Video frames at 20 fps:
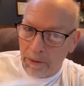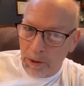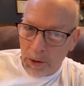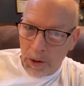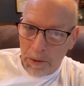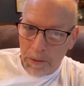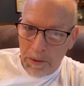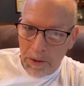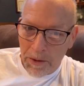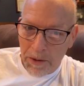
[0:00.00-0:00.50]

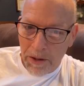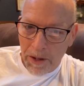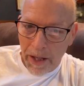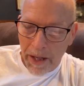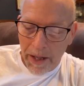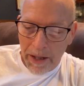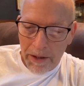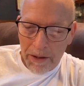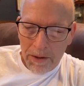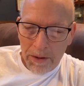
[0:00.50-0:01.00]
scripture
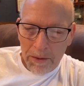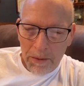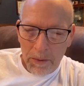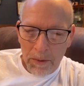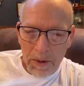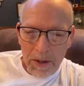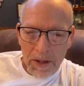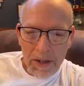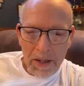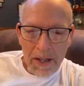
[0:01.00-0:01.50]
says,
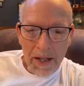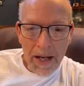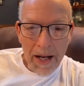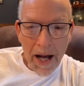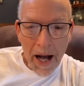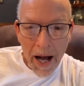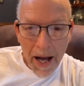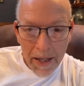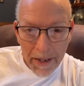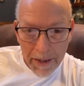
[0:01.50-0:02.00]
was
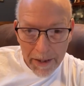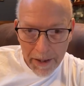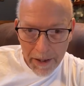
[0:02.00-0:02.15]
not